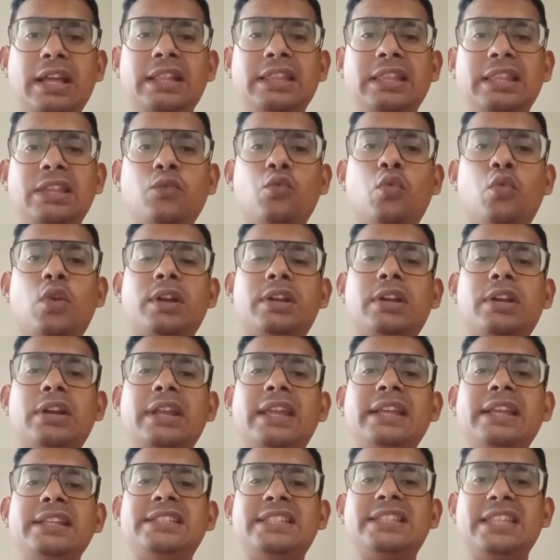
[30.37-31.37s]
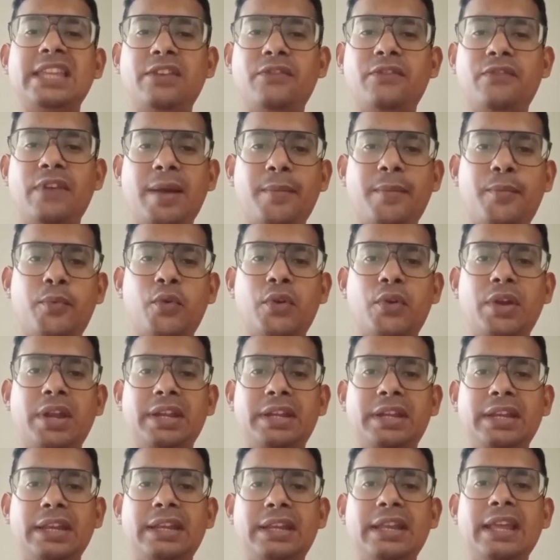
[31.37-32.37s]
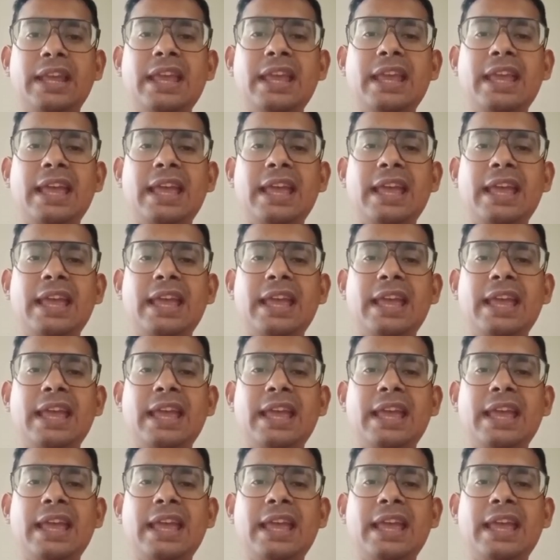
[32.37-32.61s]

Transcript: and the water gets evaporated,